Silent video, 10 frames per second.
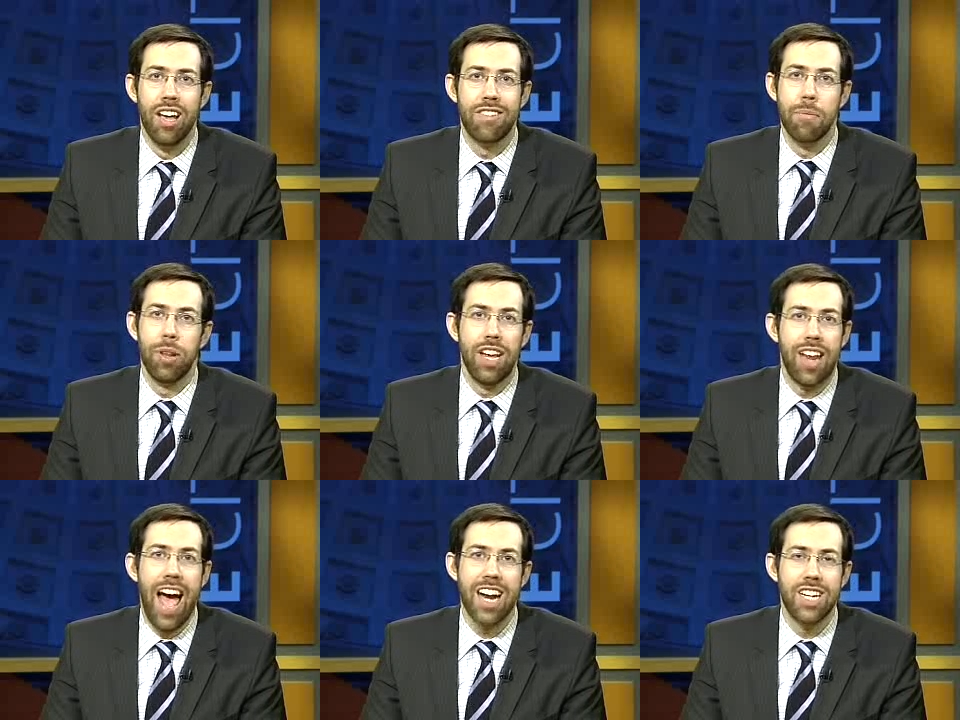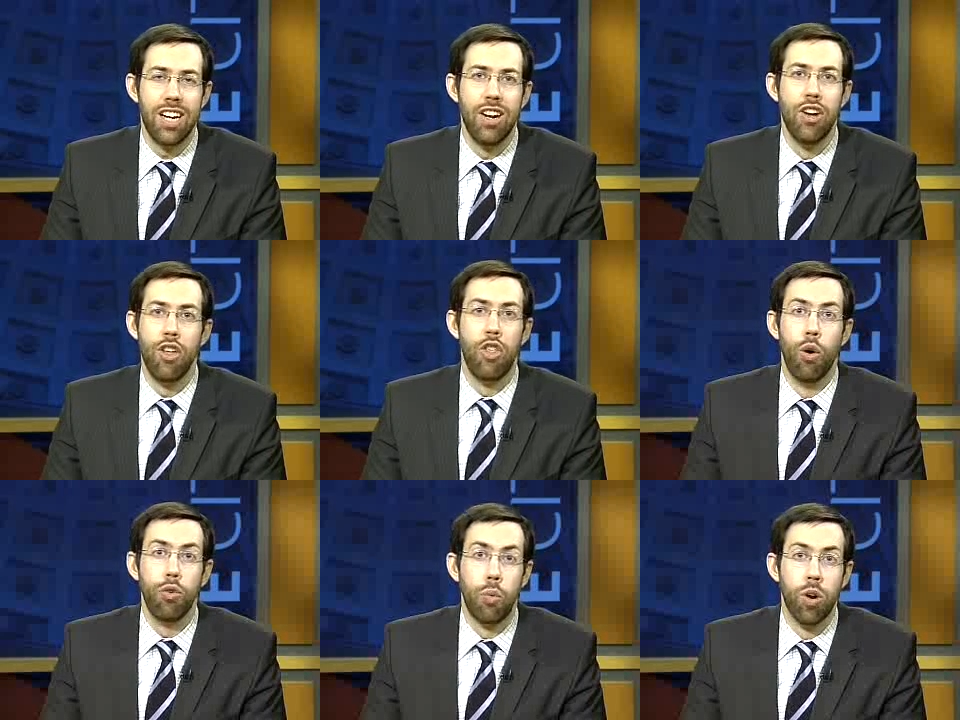Simply attaching those